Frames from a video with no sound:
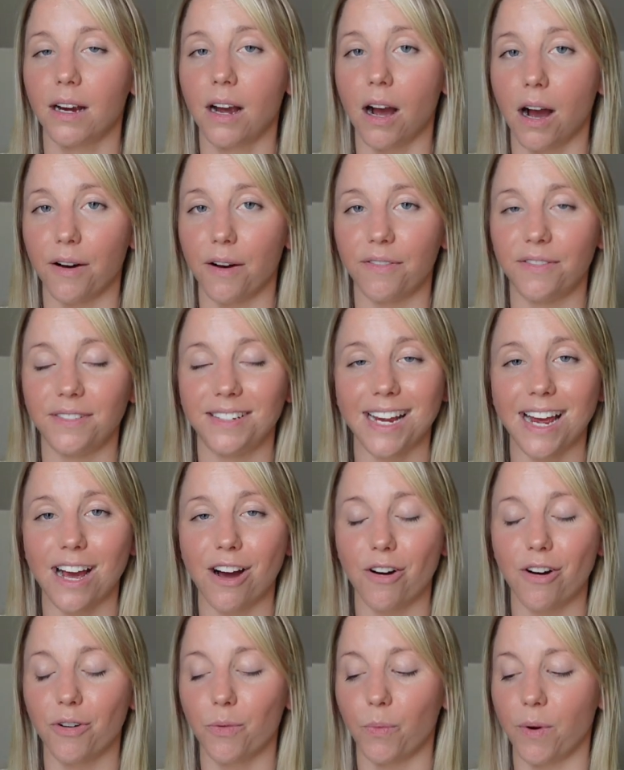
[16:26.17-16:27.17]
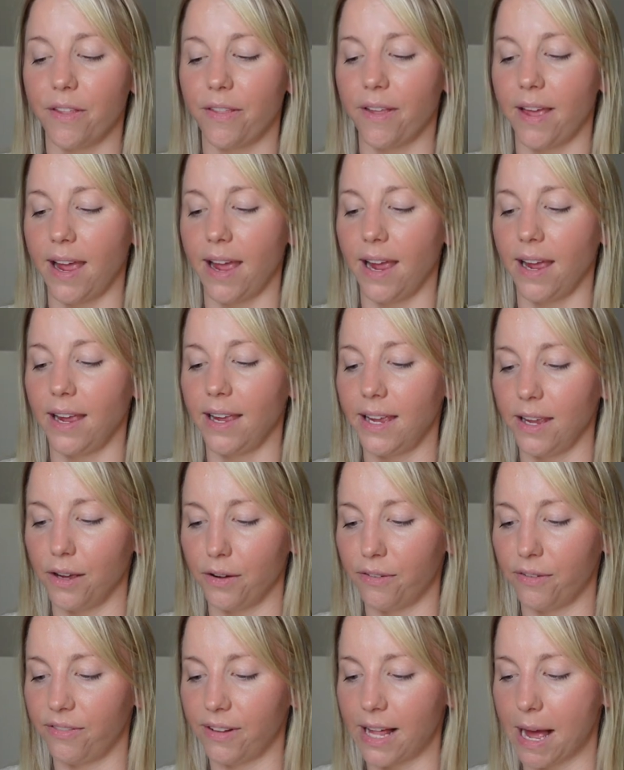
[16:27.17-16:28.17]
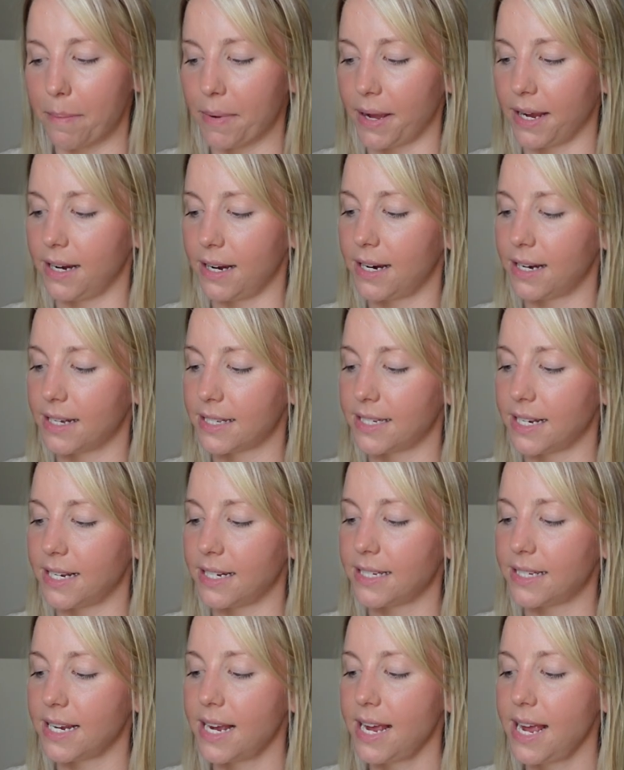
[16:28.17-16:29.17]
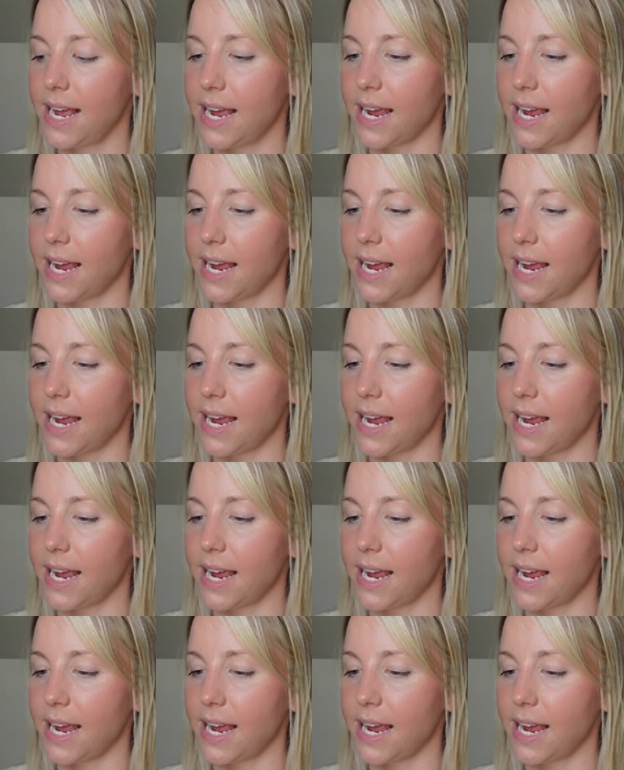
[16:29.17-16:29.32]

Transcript: cuff down with a heel flap and gusset